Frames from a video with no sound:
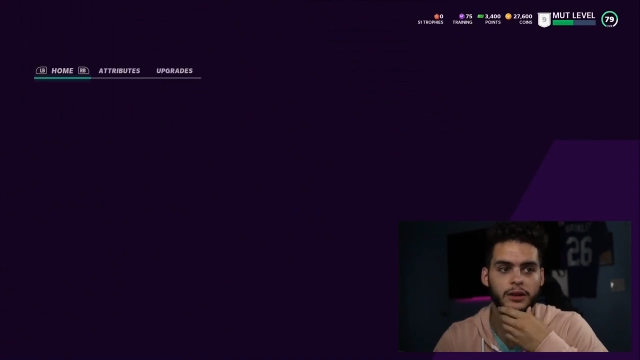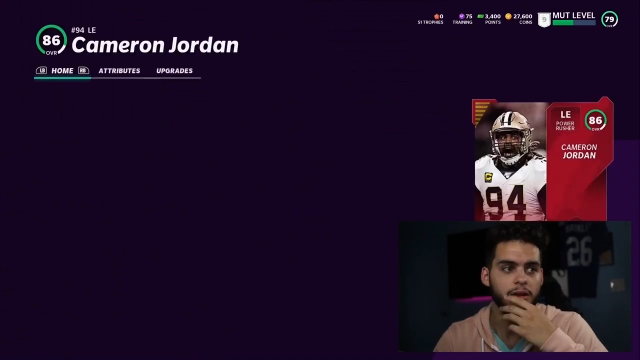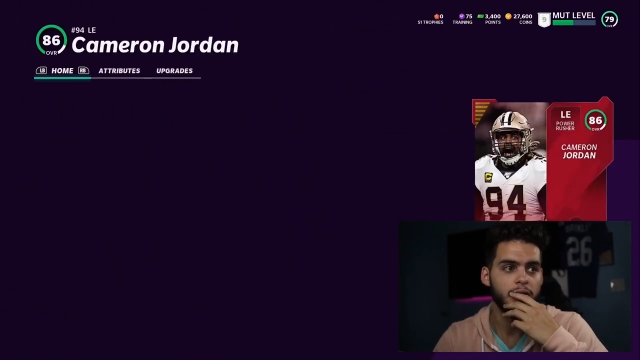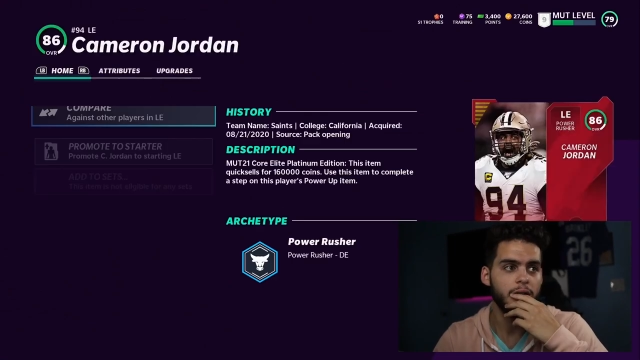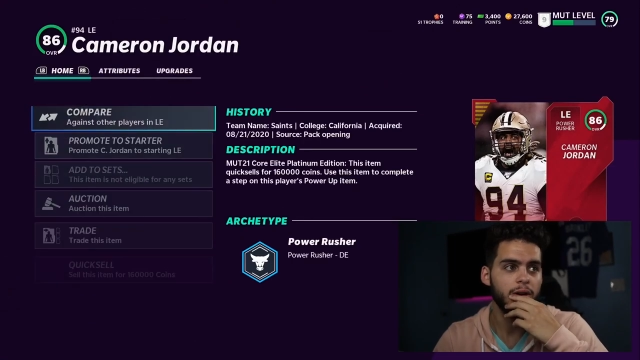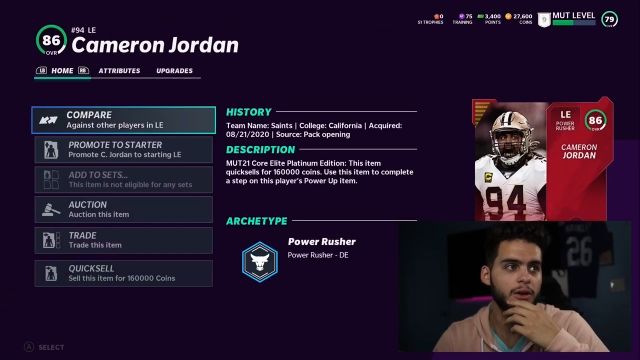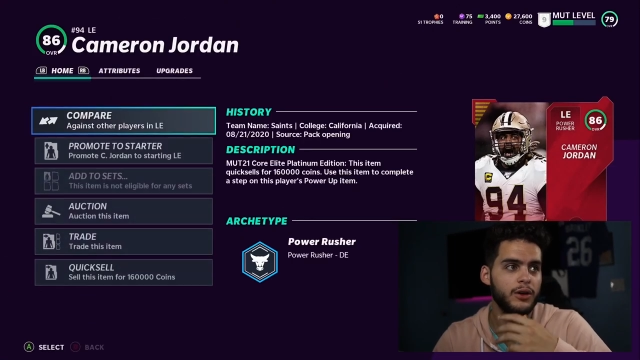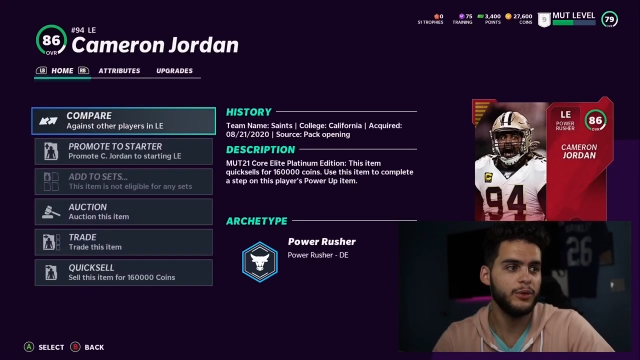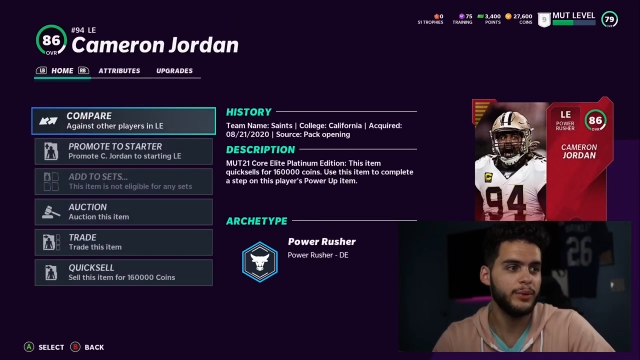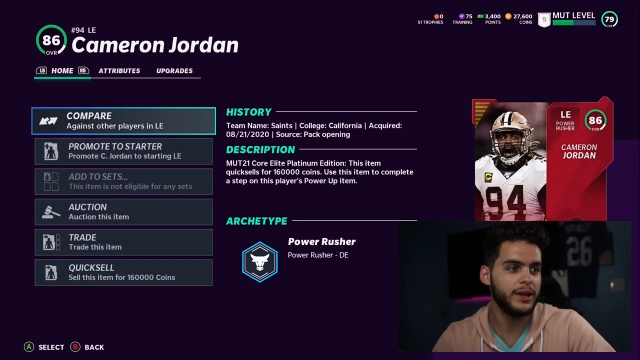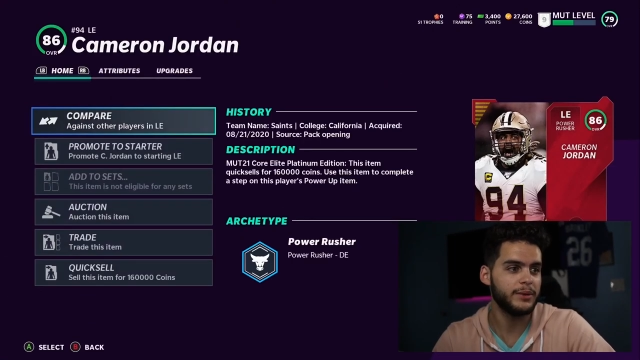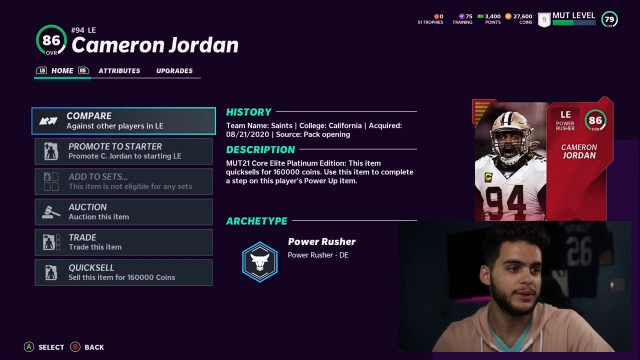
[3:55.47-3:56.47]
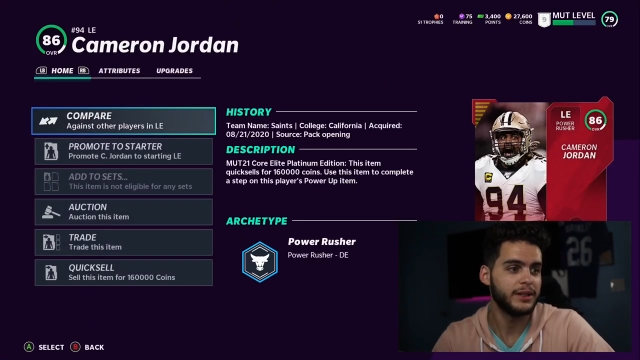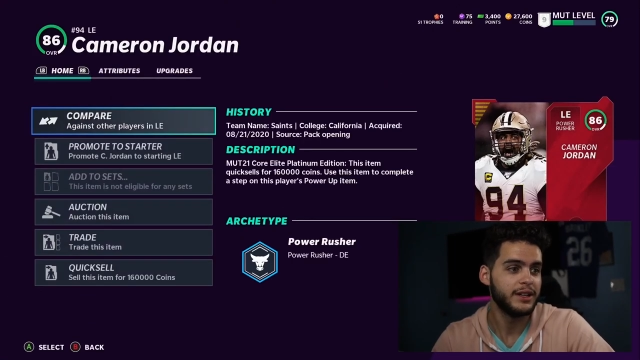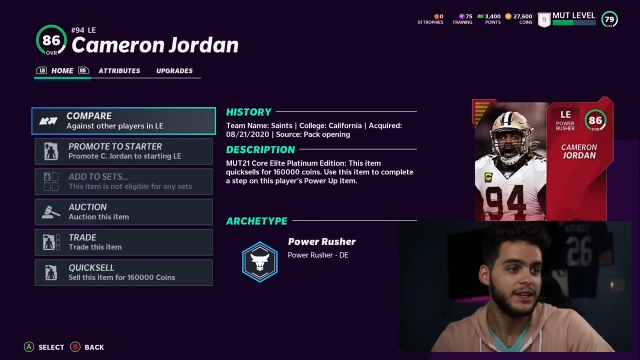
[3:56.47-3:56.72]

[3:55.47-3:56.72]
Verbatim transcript: Oh, baby.